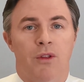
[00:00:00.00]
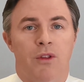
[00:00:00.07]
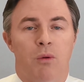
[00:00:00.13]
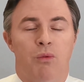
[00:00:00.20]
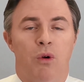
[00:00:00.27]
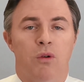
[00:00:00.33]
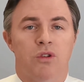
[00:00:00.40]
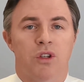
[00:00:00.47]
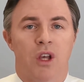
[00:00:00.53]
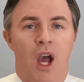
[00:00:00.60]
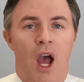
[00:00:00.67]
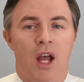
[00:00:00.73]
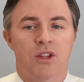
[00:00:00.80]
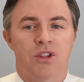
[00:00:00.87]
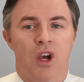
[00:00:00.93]
pros and
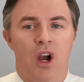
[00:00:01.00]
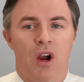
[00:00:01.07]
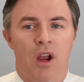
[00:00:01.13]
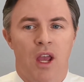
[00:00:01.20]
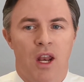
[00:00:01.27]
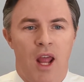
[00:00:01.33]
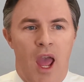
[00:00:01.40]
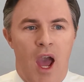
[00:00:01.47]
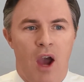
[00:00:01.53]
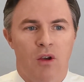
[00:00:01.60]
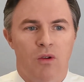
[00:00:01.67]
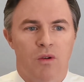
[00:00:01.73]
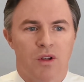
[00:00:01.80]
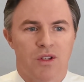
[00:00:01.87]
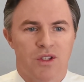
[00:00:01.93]
cons are, and how
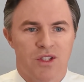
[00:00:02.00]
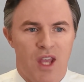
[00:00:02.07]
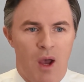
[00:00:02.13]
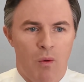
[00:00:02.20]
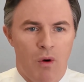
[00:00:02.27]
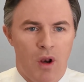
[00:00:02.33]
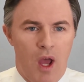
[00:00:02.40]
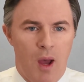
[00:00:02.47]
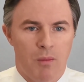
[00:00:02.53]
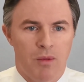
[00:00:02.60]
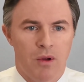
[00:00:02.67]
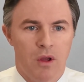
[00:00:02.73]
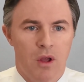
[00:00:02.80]
you can set one up.